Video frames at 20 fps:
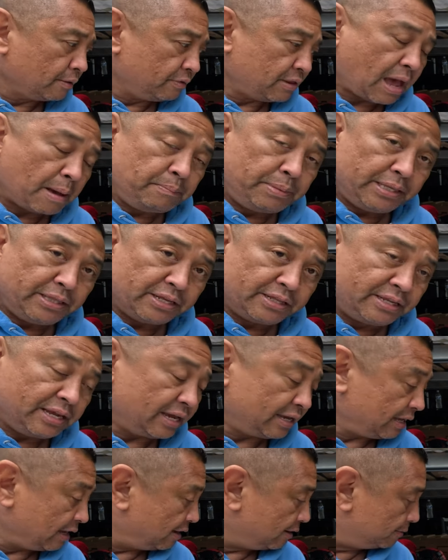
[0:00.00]
that'd be the
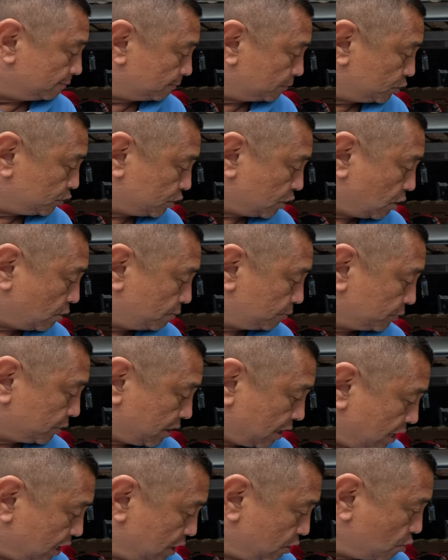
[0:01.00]
ticket. So
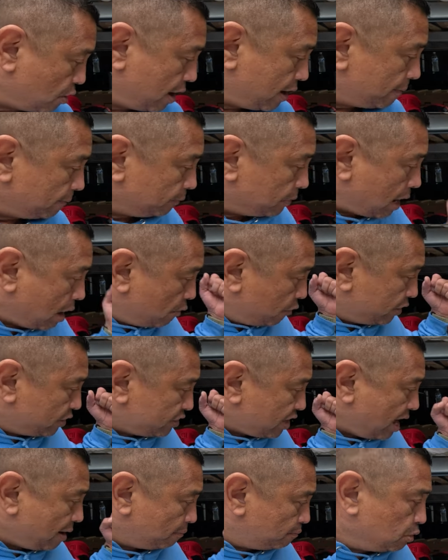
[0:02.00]
anyway, I want to
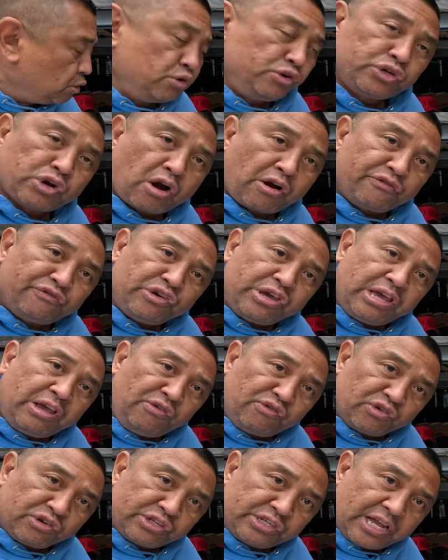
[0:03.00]
thank BougeRV
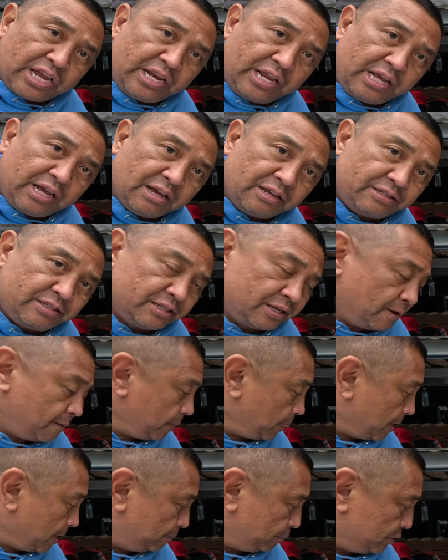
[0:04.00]
for sending us
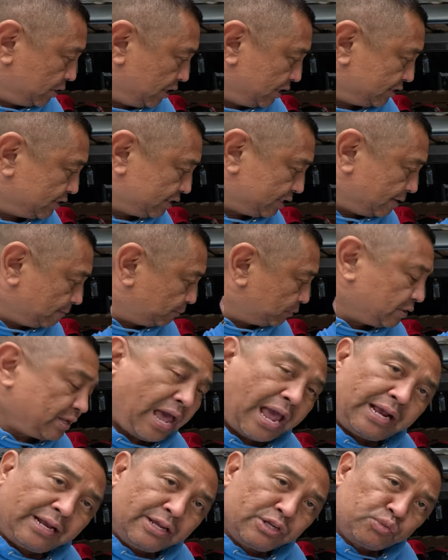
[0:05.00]
this
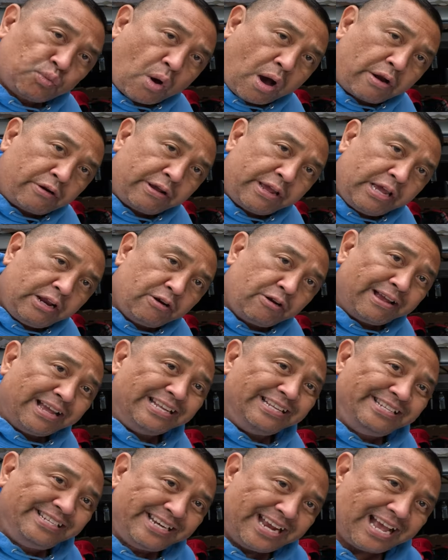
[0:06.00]
tankless water heater.
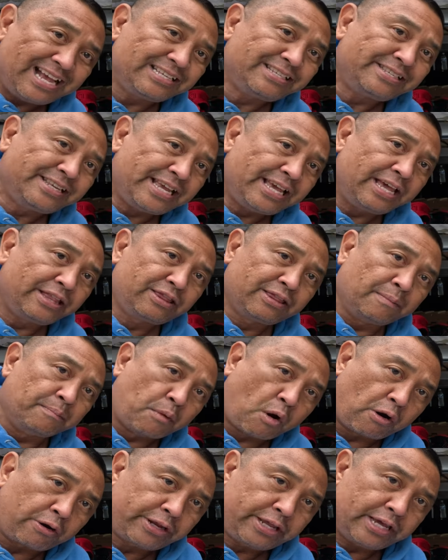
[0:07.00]
It just hit the
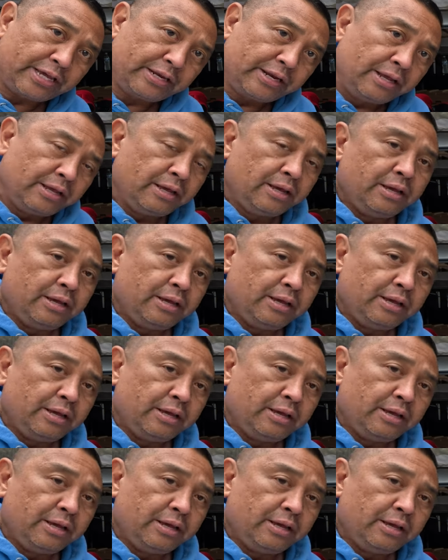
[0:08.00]
market.